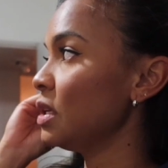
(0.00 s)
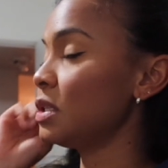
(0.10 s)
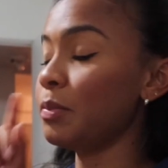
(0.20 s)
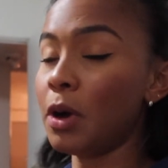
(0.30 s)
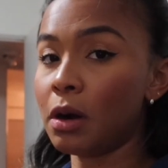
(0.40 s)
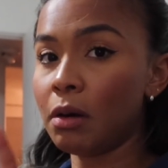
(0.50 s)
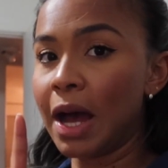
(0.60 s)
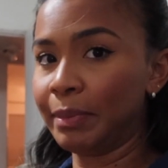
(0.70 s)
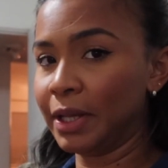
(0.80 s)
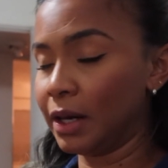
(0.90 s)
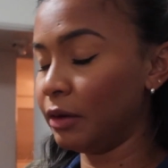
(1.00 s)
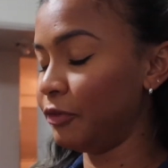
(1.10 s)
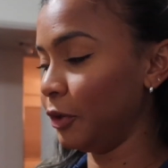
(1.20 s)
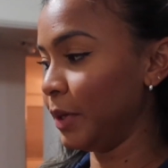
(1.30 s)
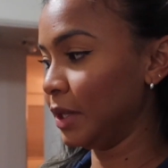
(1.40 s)
Tomorrow I plan on
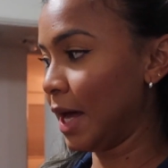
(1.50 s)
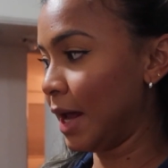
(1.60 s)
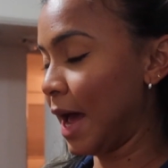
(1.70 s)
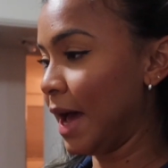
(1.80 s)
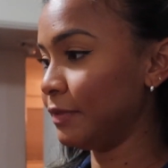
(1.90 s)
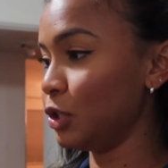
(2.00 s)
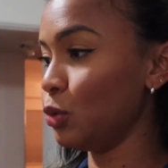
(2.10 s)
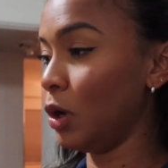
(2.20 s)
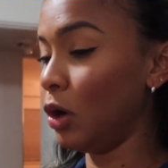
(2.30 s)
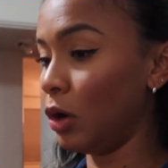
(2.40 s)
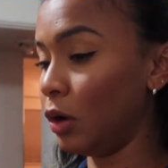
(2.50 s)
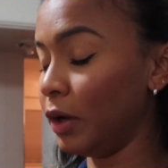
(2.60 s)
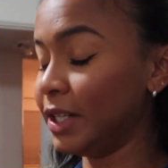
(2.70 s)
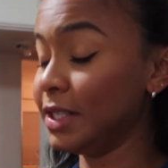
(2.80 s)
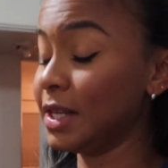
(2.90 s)
filming that. I have to do a
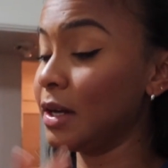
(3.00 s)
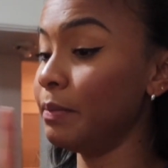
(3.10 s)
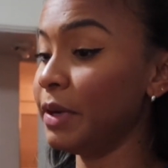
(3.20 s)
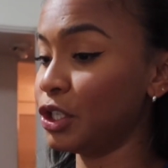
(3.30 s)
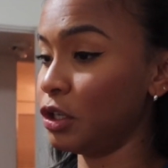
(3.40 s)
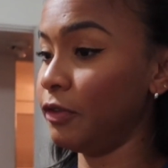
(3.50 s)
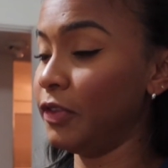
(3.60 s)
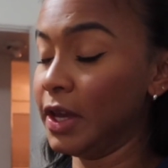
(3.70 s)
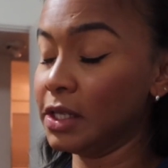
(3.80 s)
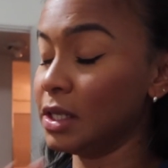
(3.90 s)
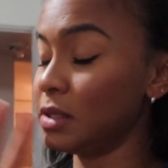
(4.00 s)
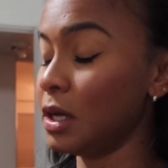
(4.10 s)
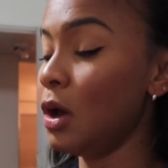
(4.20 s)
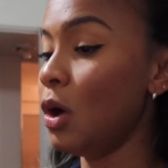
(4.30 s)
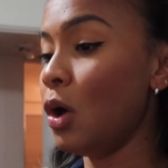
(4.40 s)
haul, and it's like a mixture of things. It's
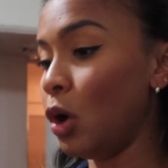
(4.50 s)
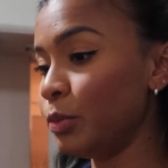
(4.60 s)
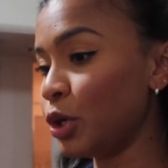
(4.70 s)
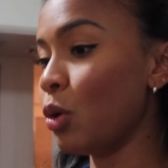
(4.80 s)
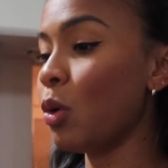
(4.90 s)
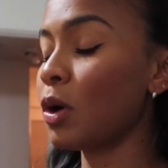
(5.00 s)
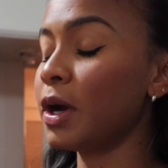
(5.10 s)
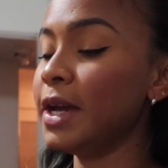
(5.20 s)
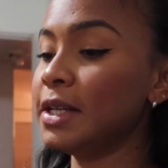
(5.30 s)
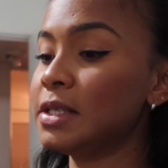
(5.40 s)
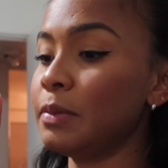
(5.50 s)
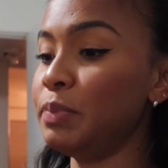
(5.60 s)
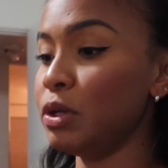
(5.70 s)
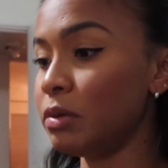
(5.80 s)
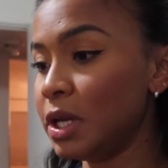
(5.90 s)
home decor, it's
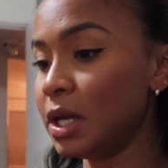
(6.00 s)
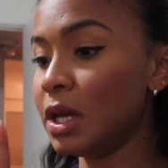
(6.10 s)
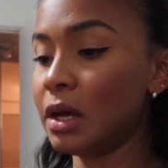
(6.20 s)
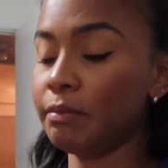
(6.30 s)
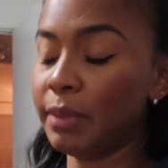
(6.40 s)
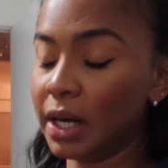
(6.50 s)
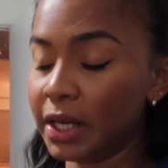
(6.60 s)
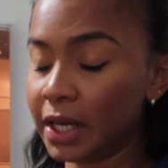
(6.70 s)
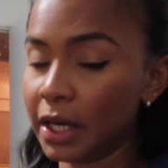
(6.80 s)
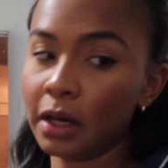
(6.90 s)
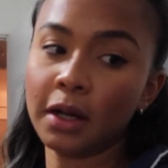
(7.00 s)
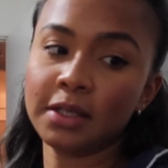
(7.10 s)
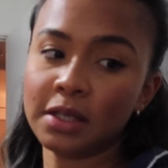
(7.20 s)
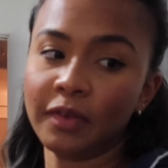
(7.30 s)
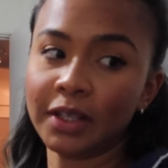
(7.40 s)
beauty and body care
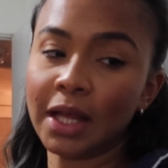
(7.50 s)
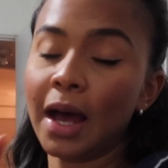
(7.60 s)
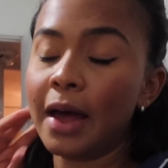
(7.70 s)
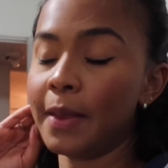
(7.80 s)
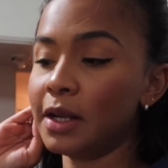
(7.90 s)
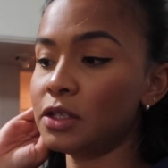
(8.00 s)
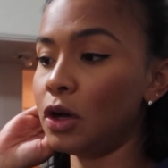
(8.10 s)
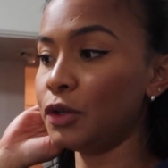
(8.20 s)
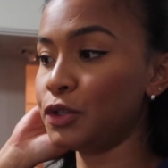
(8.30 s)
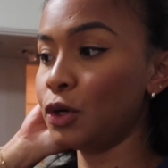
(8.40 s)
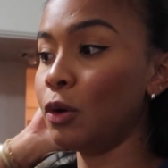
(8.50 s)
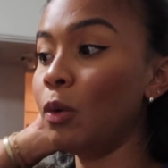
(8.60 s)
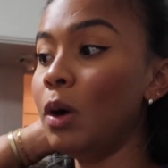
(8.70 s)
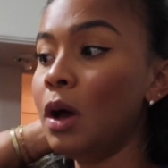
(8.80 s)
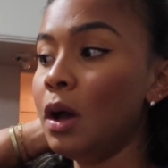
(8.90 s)
and stuff like that, and then it's
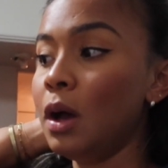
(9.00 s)
also